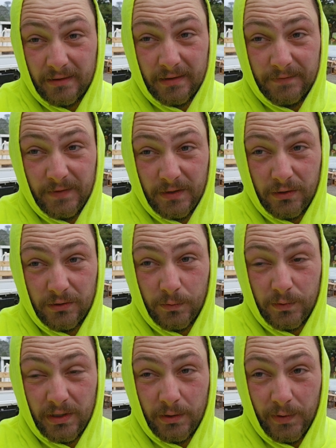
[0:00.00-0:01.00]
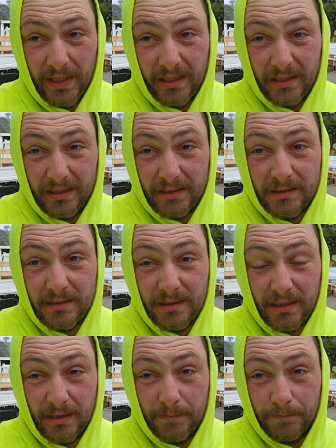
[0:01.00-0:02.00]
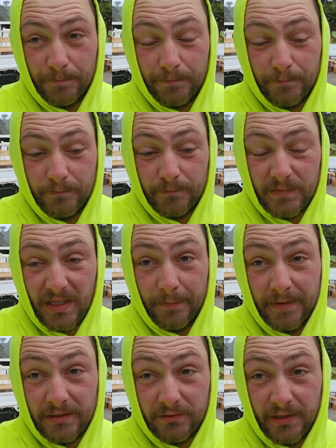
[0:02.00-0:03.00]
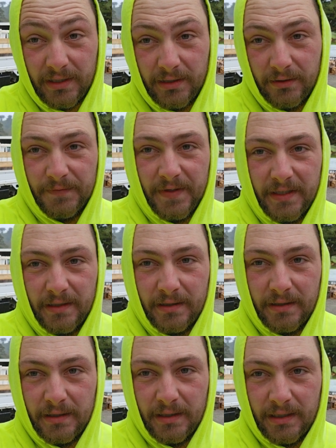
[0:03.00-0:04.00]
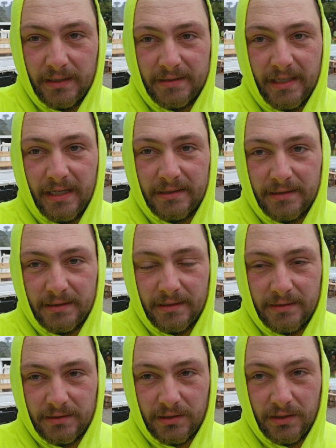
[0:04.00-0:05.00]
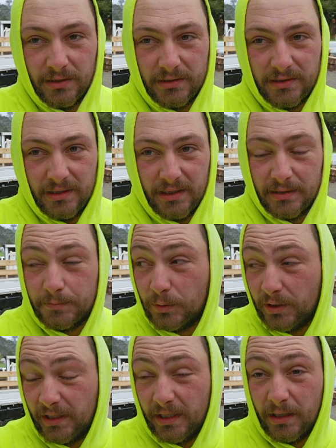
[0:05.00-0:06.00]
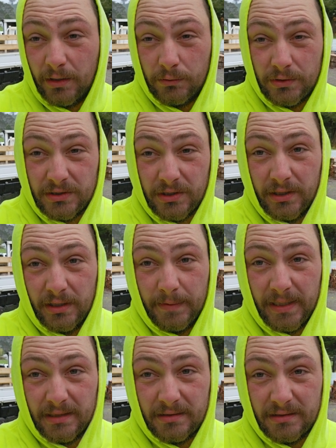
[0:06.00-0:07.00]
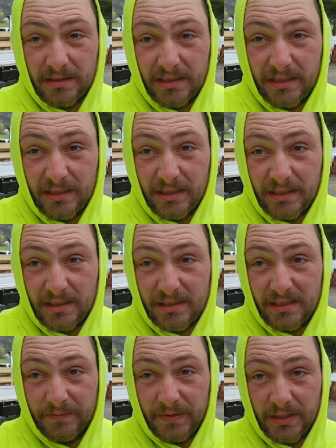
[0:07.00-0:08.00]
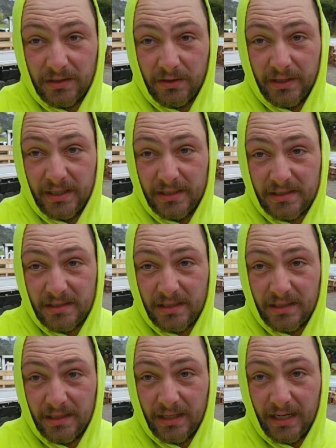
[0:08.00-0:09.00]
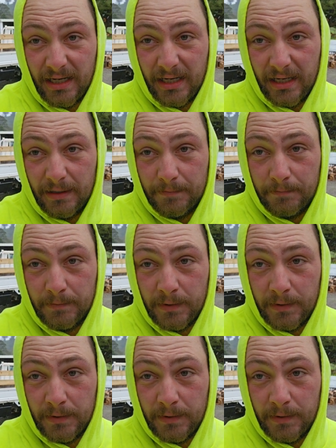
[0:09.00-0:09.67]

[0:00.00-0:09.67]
if you're not aware, it's coming directly off the Antarctic, so it's, yeah, it's pretty cold. It's only about 7 degrees. Yeah,